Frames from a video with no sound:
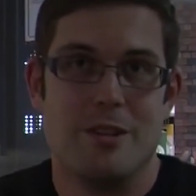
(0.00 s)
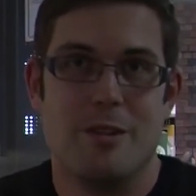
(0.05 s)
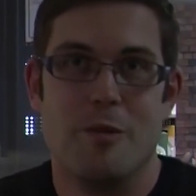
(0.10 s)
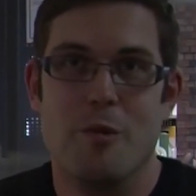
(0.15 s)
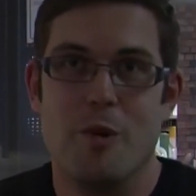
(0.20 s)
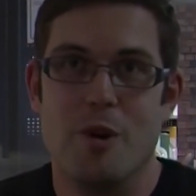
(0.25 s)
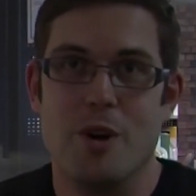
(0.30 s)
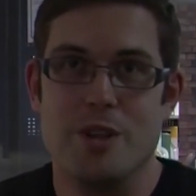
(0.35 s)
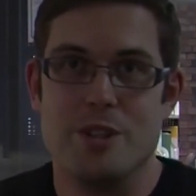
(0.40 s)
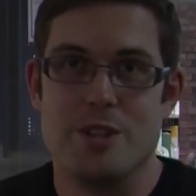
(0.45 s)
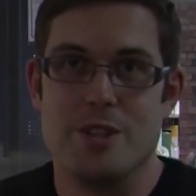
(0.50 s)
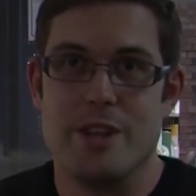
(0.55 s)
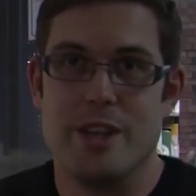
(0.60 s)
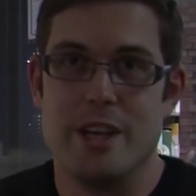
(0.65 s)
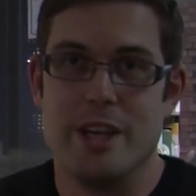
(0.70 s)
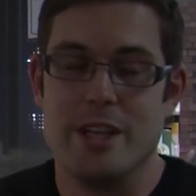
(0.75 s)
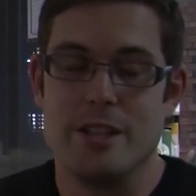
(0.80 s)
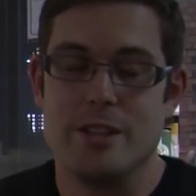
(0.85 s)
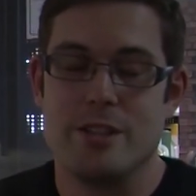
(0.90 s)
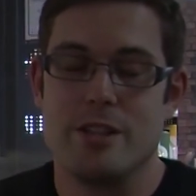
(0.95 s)
was
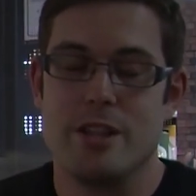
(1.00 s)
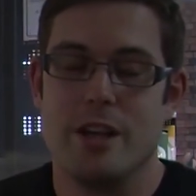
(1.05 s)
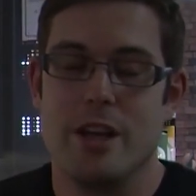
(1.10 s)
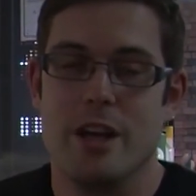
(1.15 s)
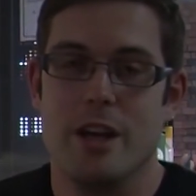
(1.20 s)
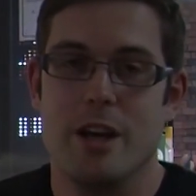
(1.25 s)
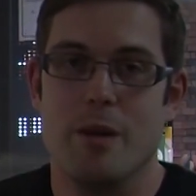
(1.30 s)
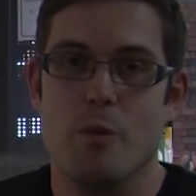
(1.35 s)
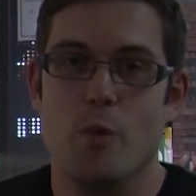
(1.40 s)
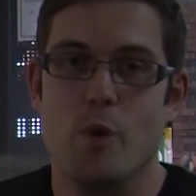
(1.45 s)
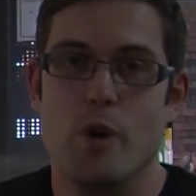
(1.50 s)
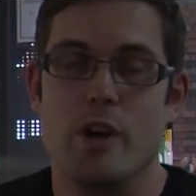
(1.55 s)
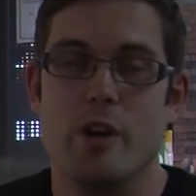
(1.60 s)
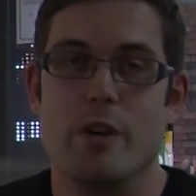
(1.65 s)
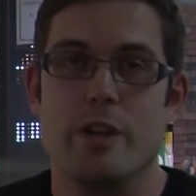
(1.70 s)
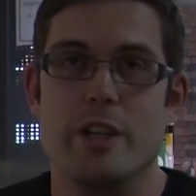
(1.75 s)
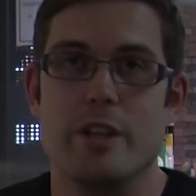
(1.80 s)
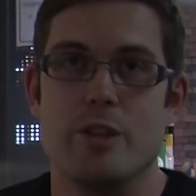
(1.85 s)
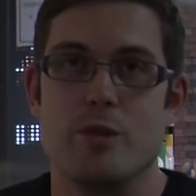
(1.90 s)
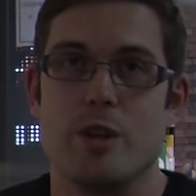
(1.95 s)
that we're
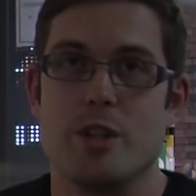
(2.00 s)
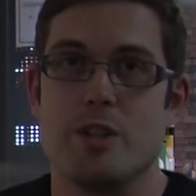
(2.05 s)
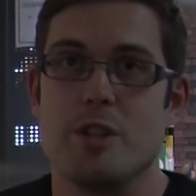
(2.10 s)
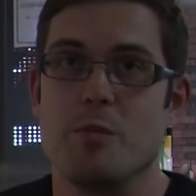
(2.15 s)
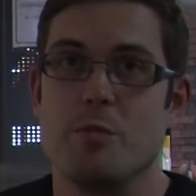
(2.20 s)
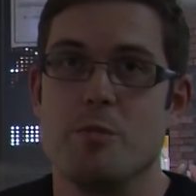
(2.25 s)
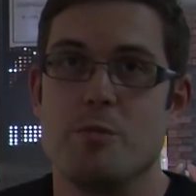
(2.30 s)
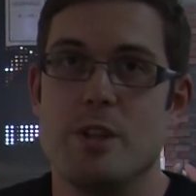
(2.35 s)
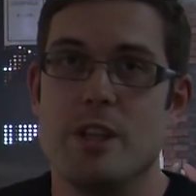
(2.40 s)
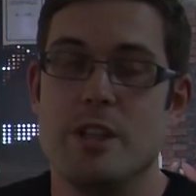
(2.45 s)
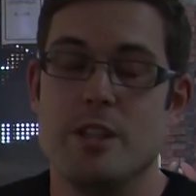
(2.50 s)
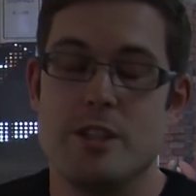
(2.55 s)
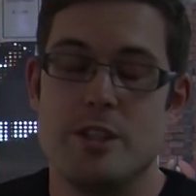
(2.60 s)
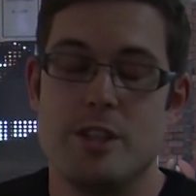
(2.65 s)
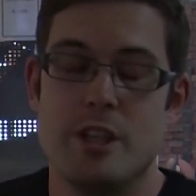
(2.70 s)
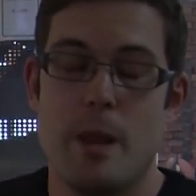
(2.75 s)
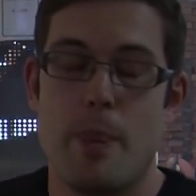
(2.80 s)
only interested in